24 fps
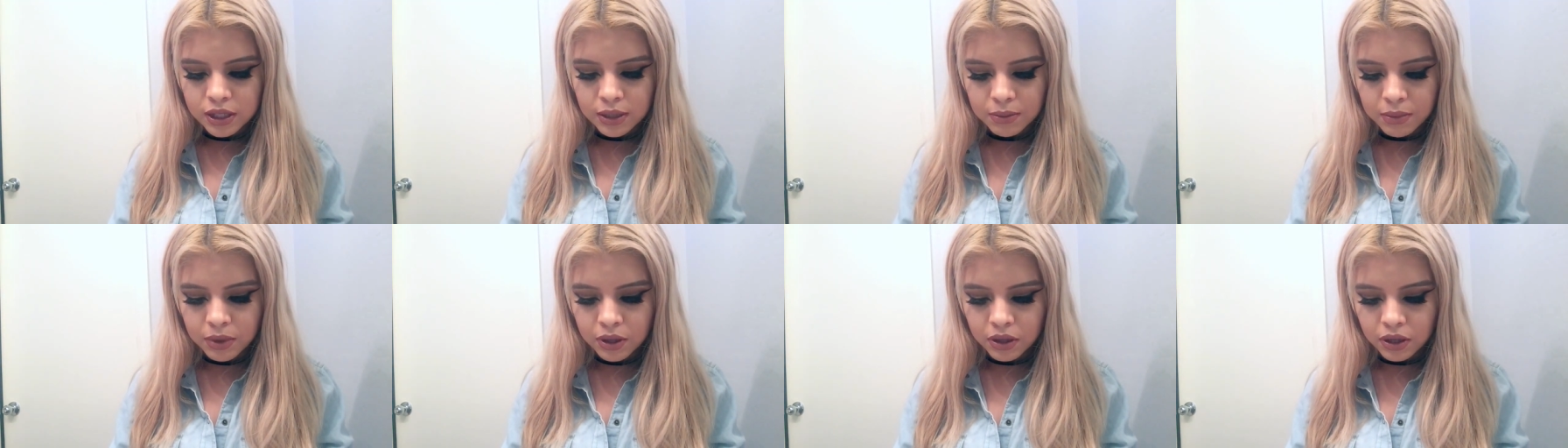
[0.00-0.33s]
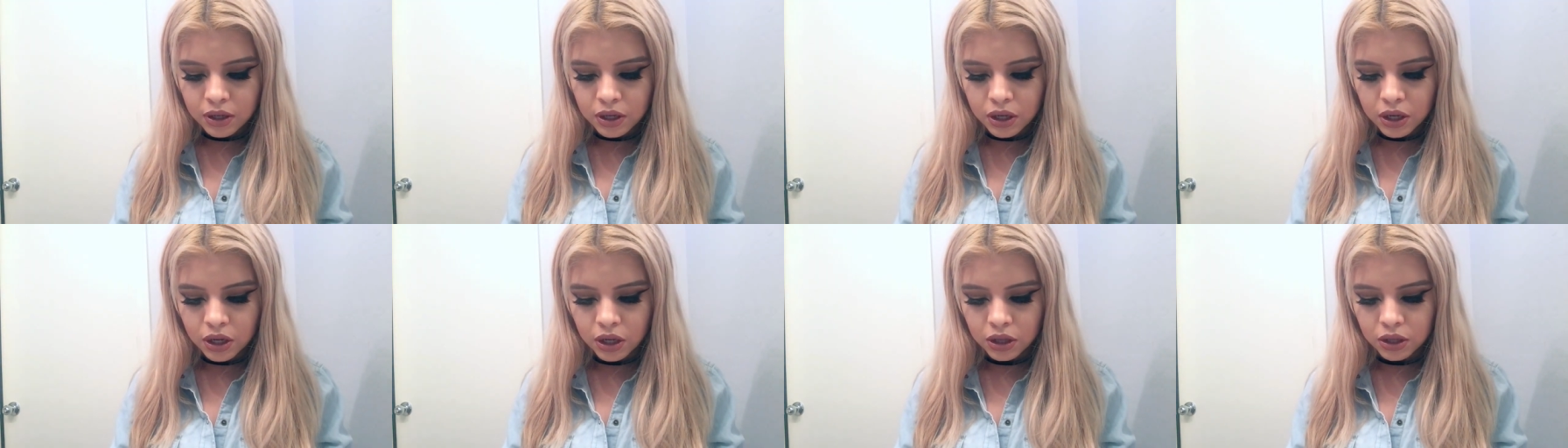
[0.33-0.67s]
of the
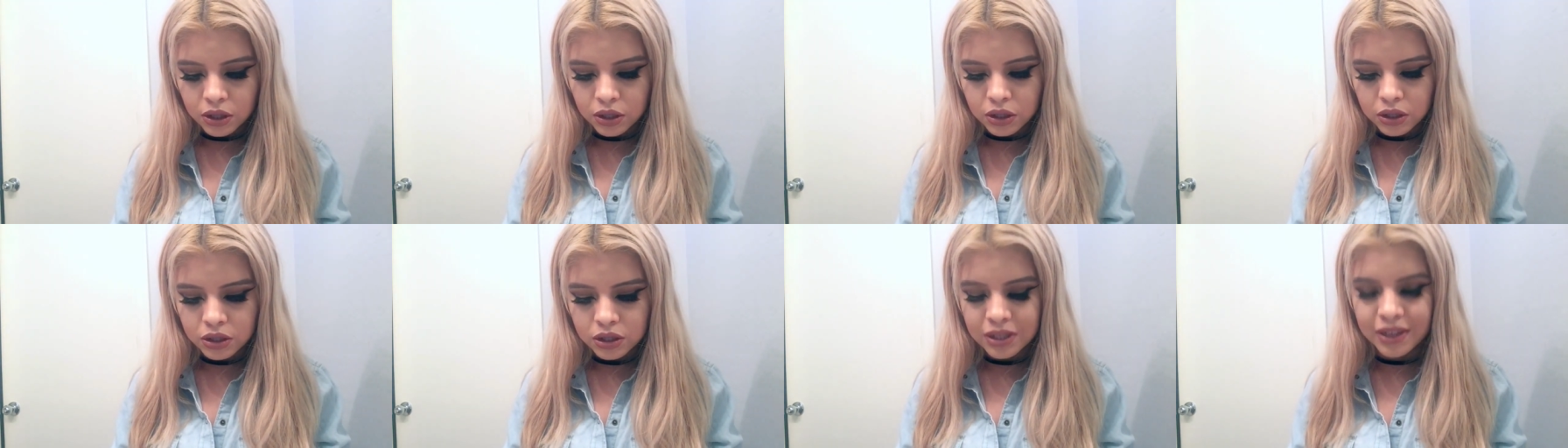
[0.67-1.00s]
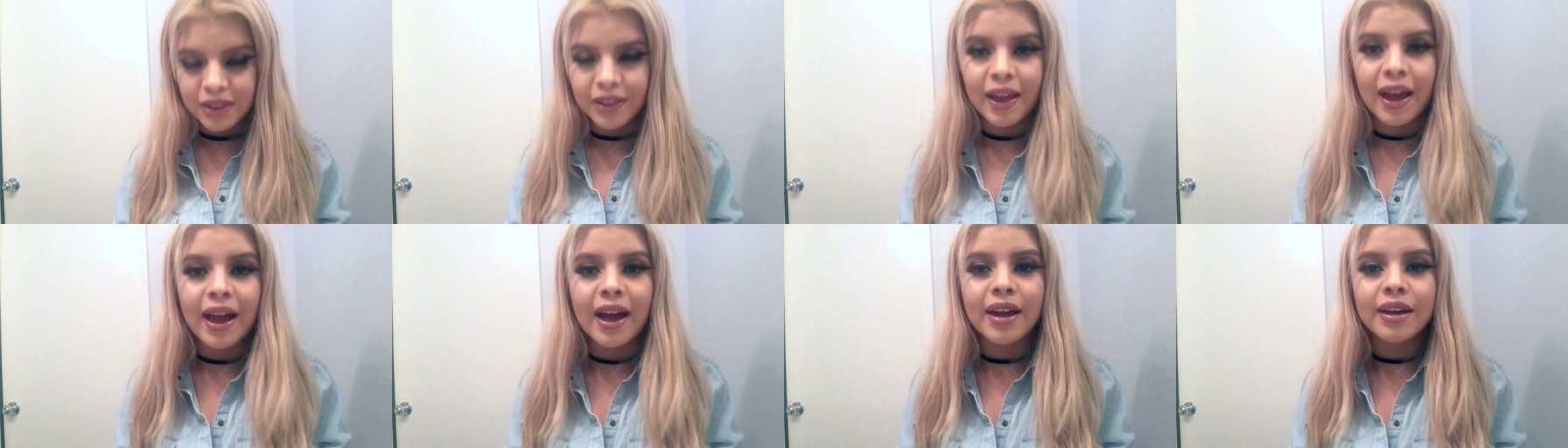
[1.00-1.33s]
colors
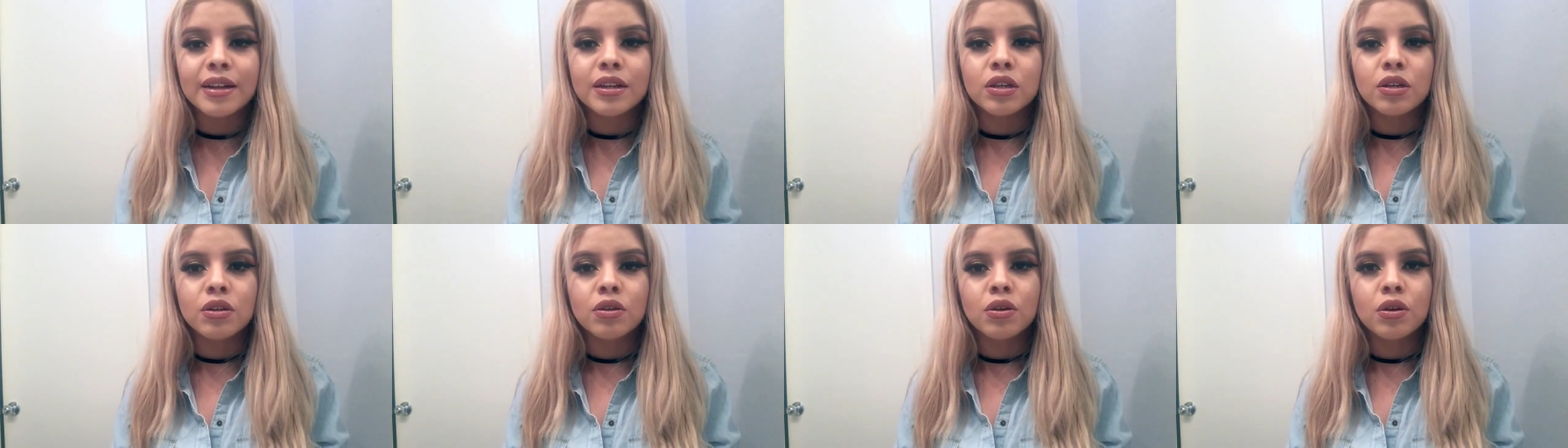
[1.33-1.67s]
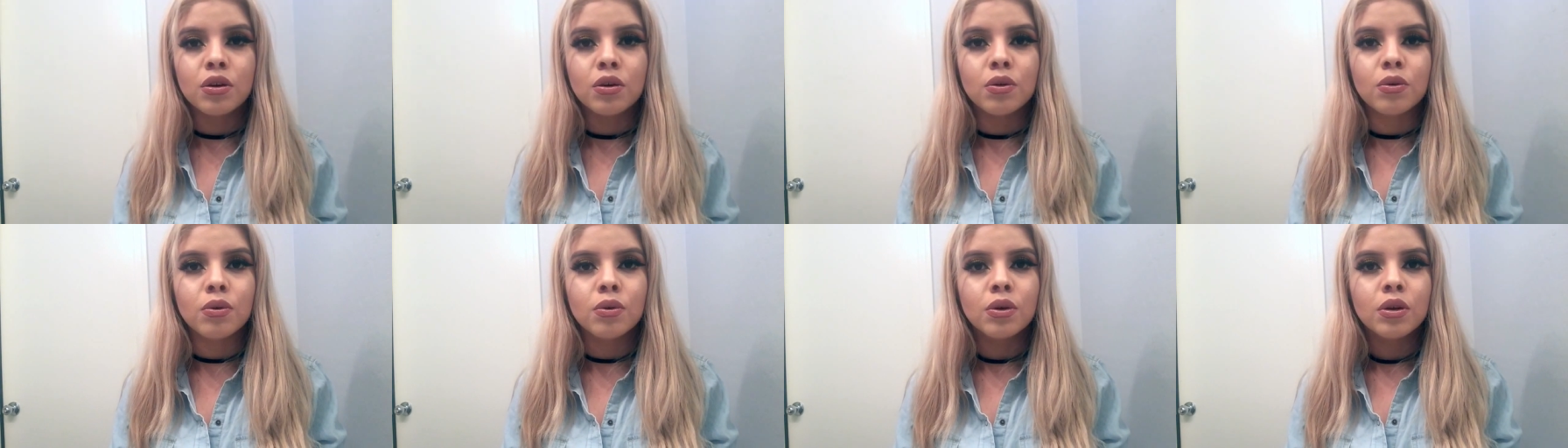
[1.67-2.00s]
lack, you
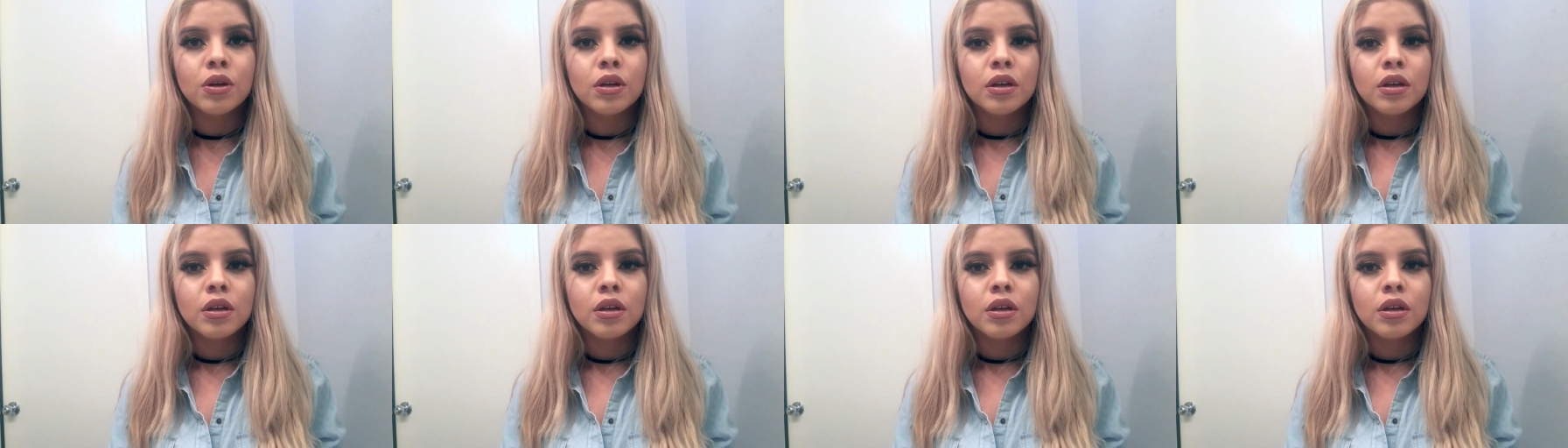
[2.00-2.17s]
know,